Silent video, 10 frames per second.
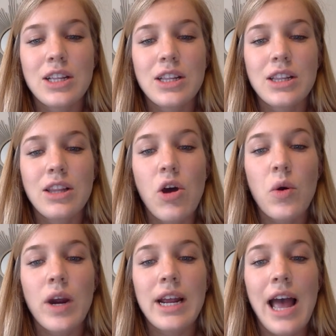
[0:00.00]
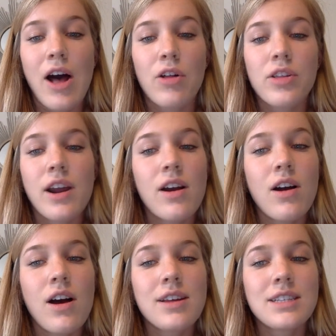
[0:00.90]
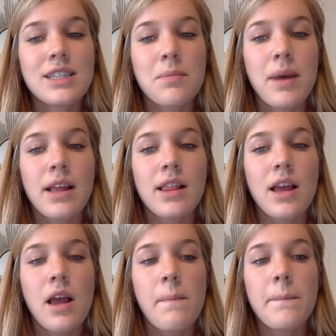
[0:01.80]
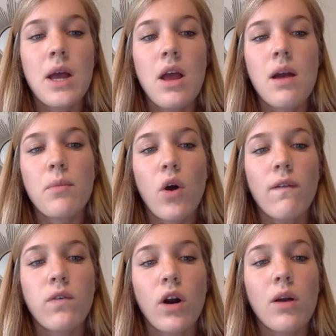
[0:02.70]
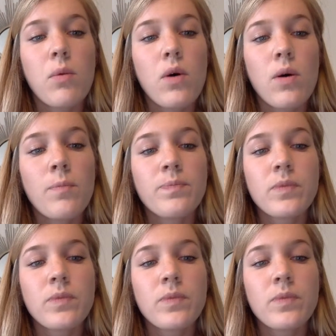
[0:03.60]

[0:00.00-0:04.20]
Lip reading: lowering healthcare costs to make them more affordable,